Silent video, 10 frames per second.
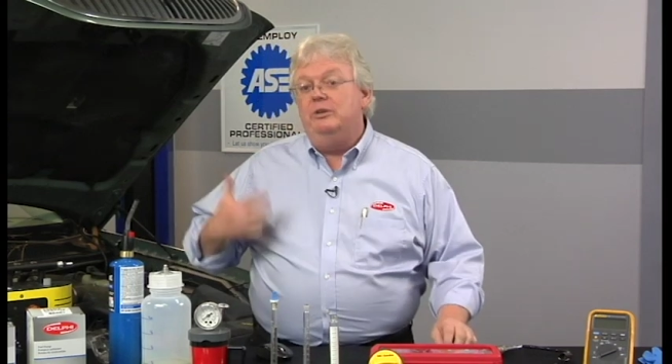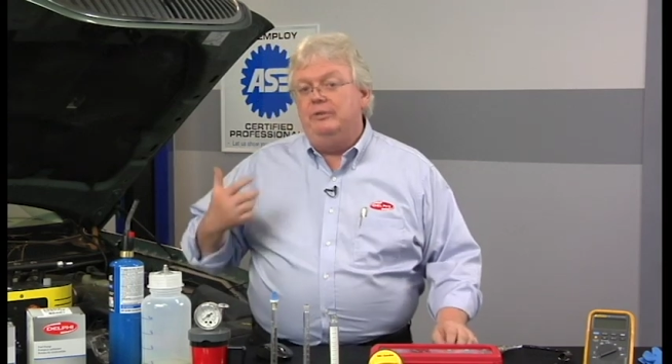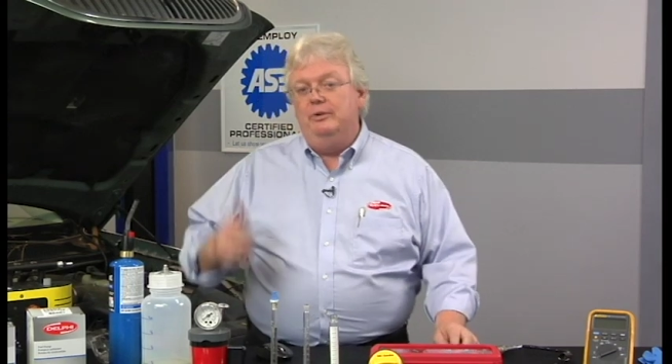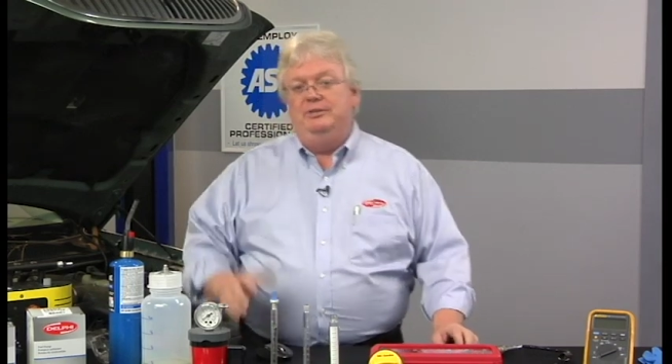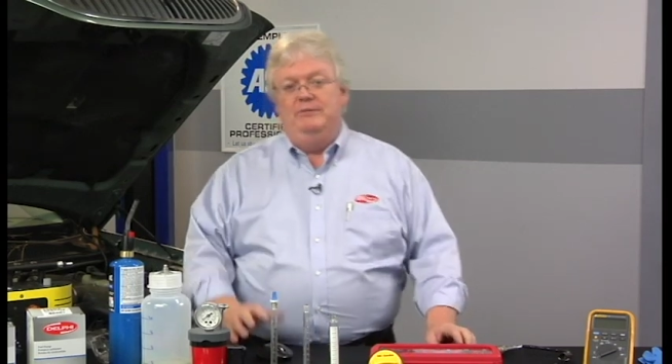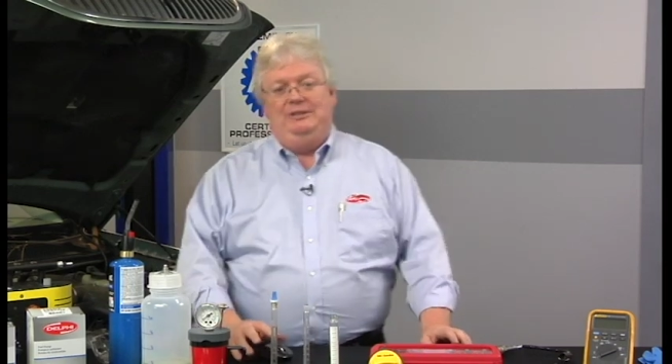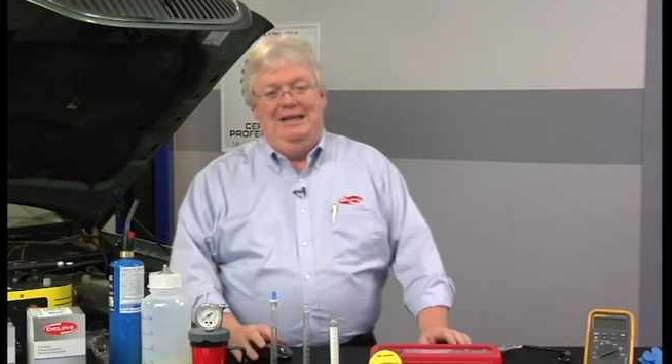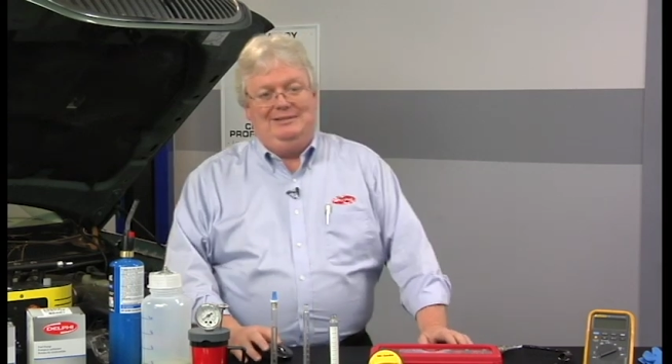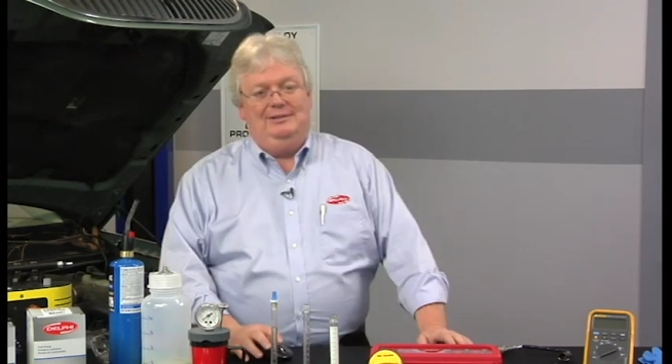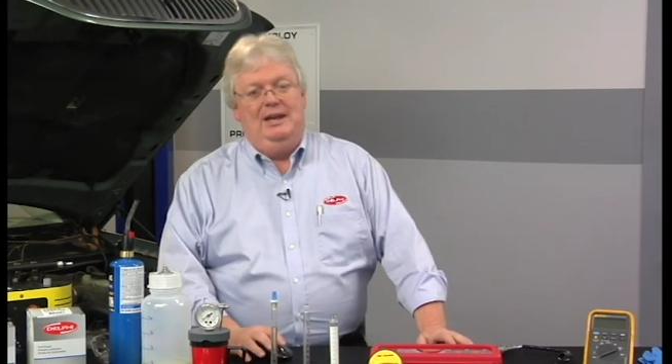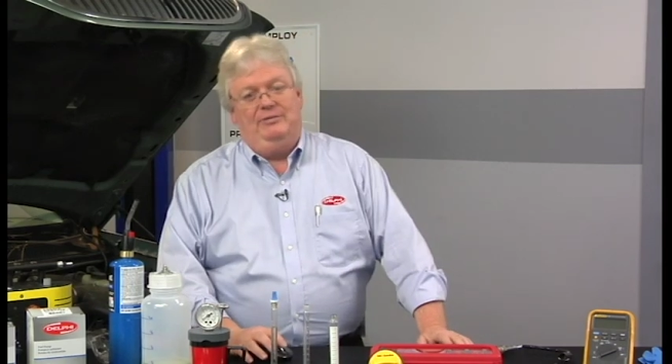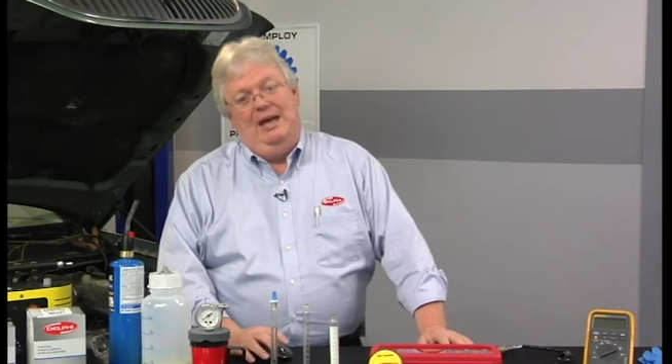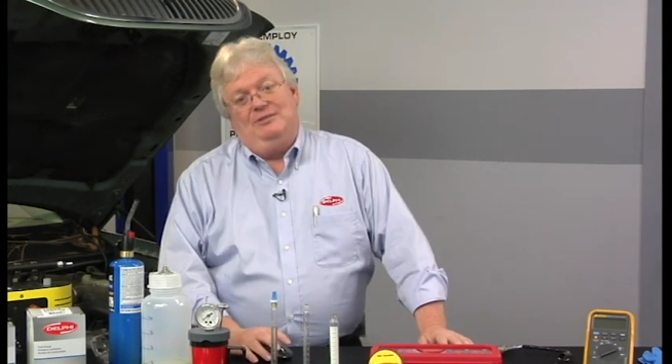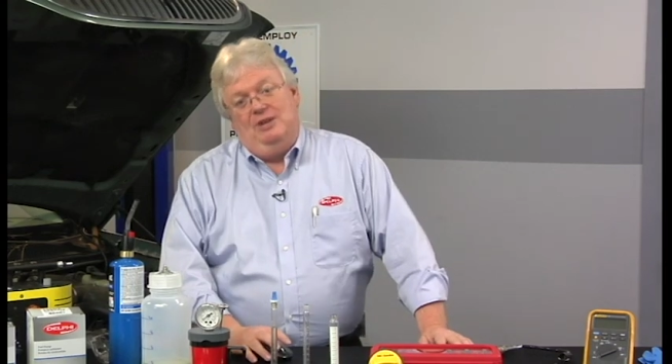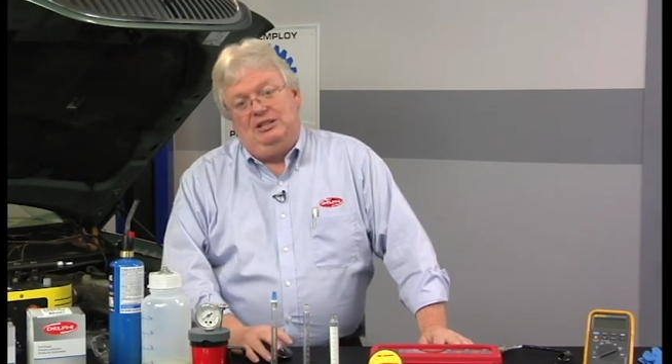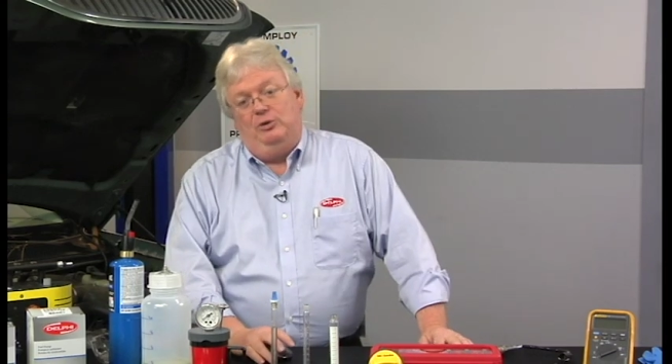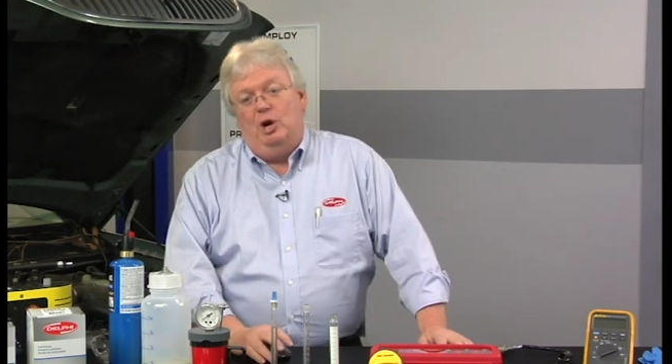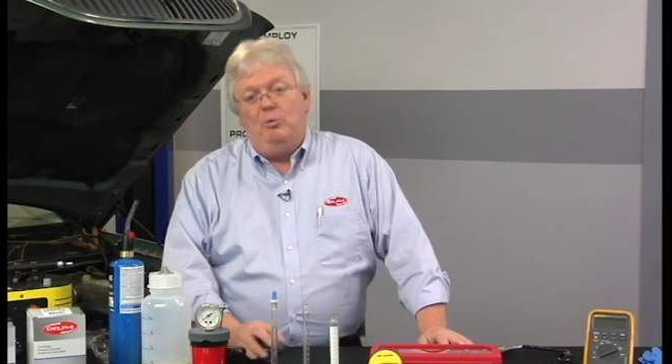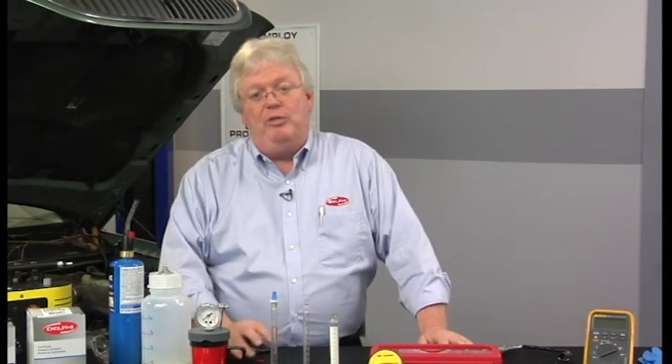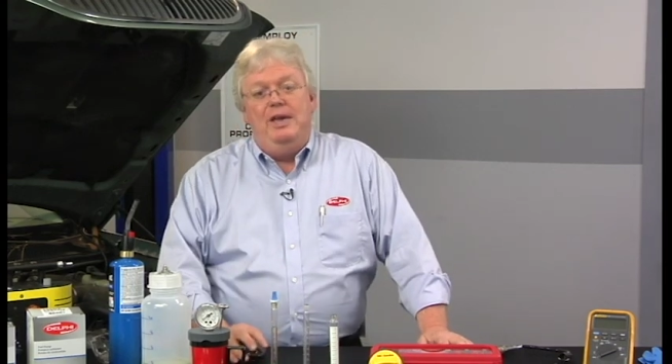intrusive tests like that. So that's a
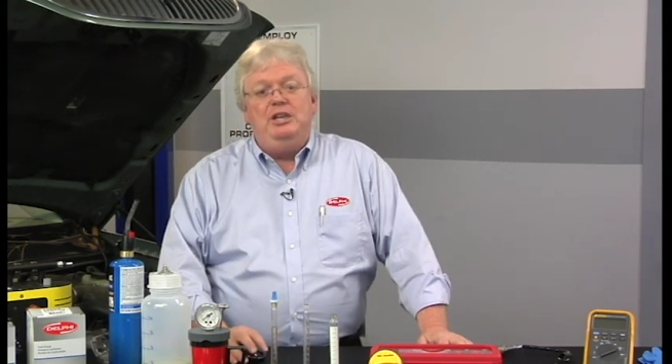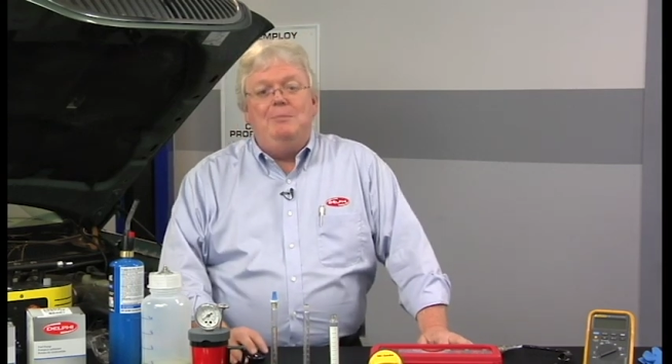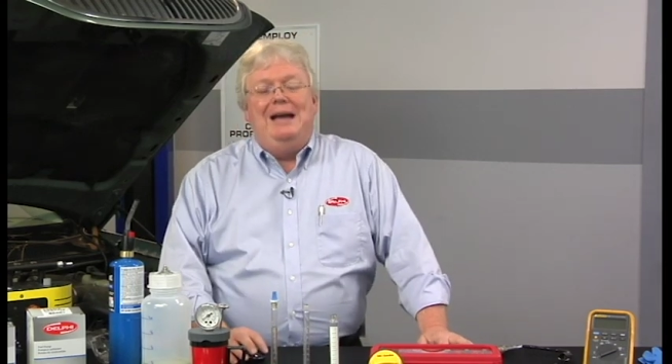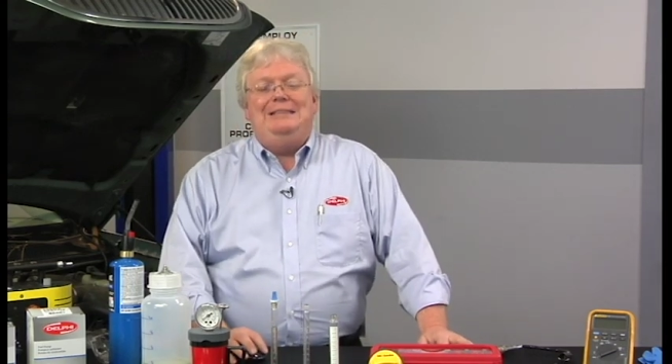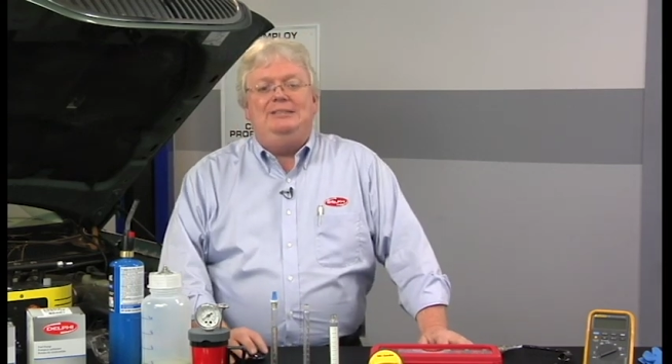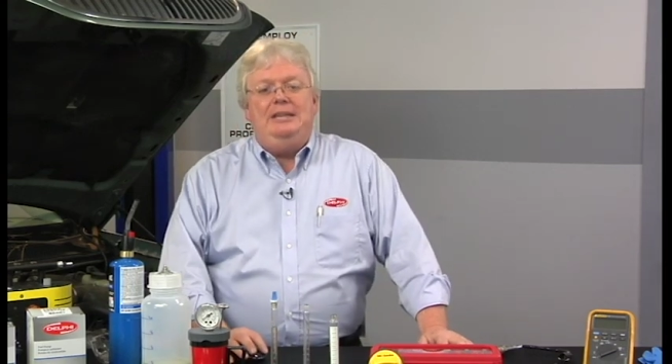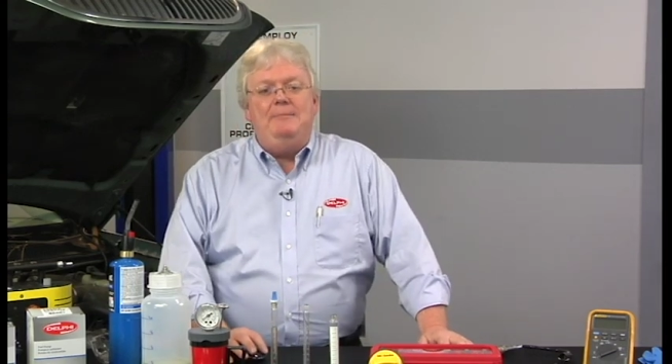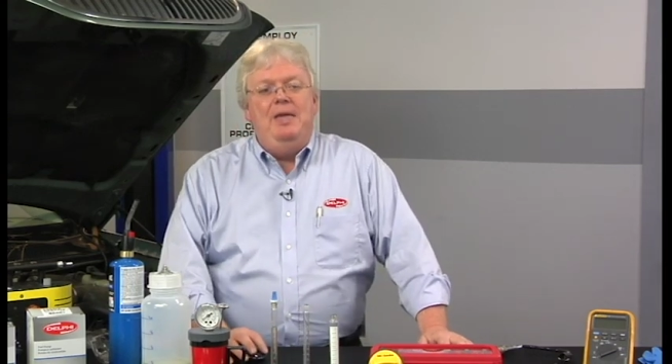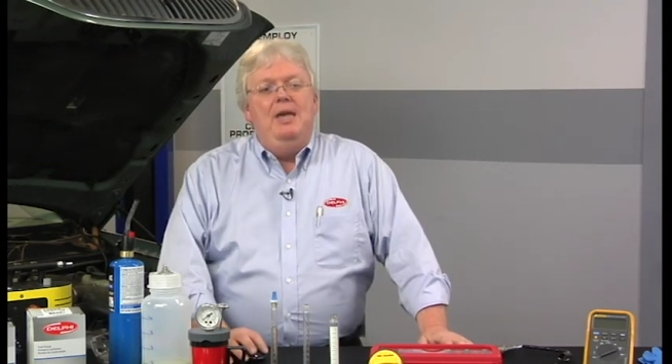normal thing you might see,